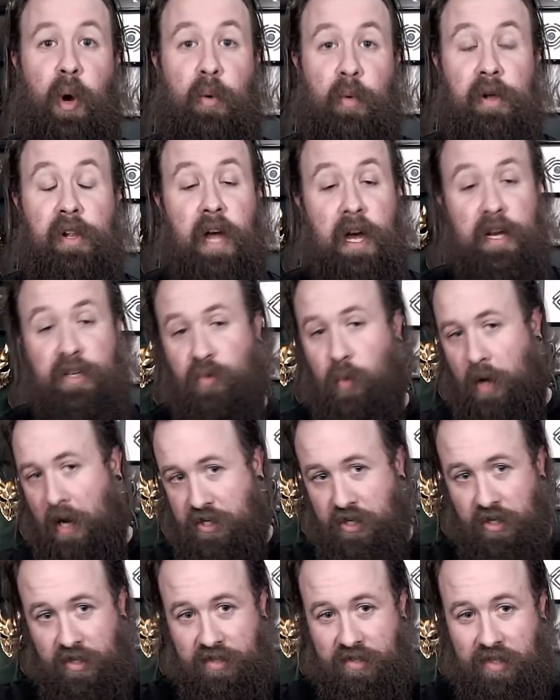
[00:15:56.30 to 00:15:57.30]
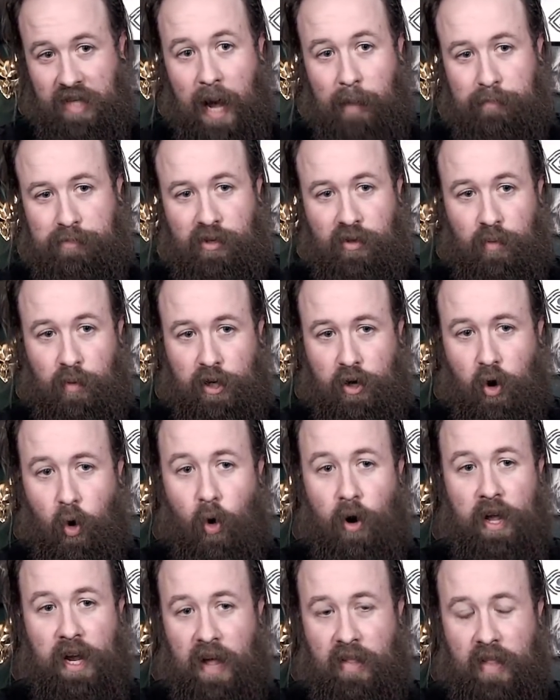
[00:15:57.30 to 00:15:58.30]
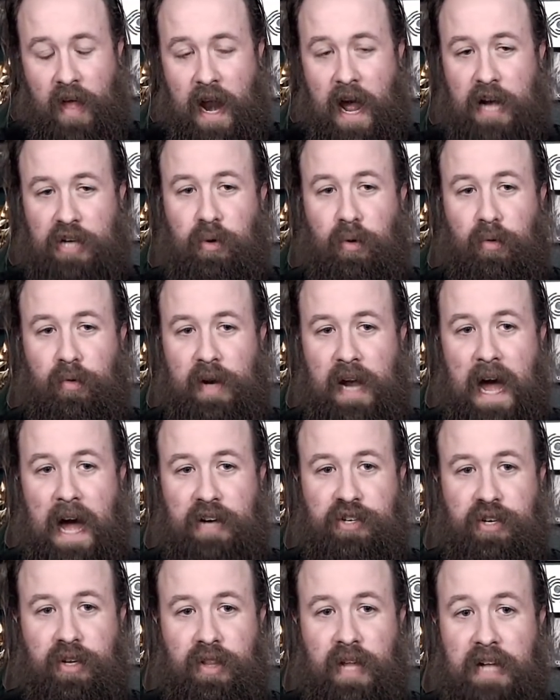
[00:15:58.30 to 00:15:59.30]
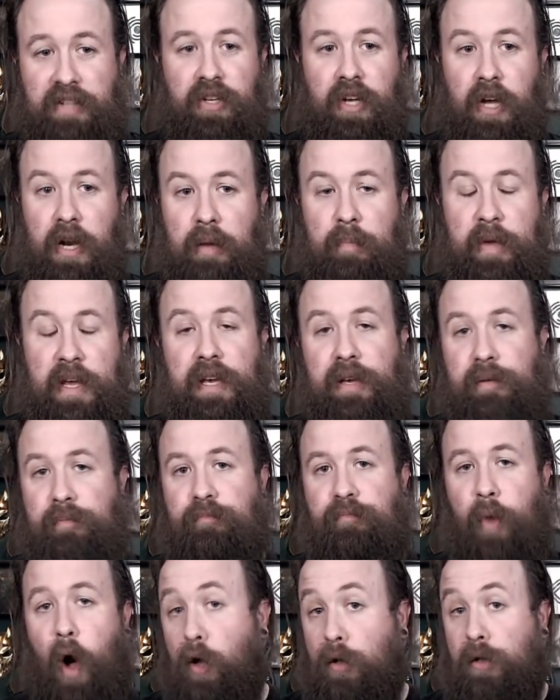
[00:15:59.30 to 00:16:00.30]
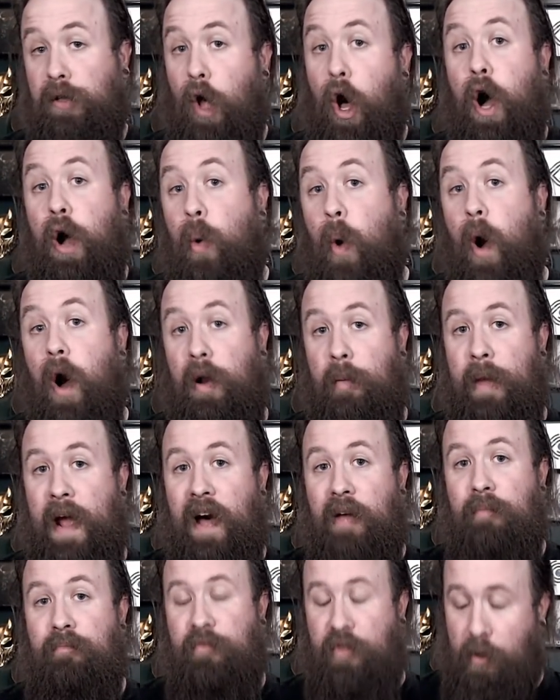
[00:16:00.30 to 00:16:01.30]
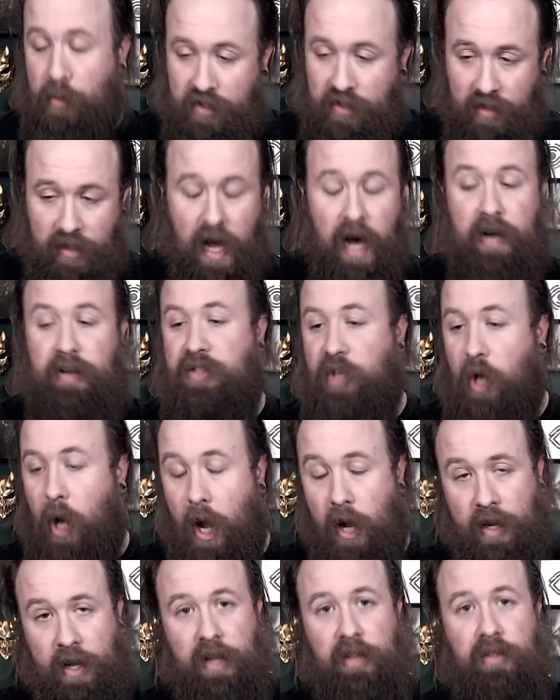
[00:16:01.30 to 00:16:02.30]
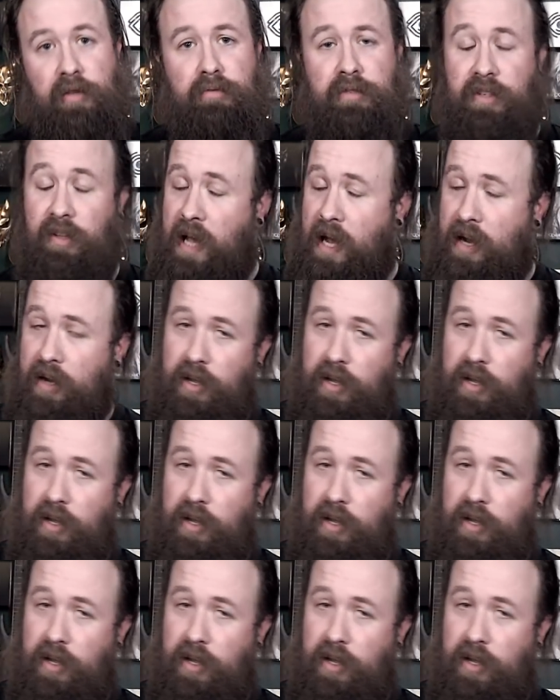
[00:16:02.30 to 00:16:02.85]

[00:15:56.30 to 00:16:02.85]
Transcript: I realized when I just stopped the recording on that actual reaction, that's going to be a long one, man. There was a lot of talking. There was a lot of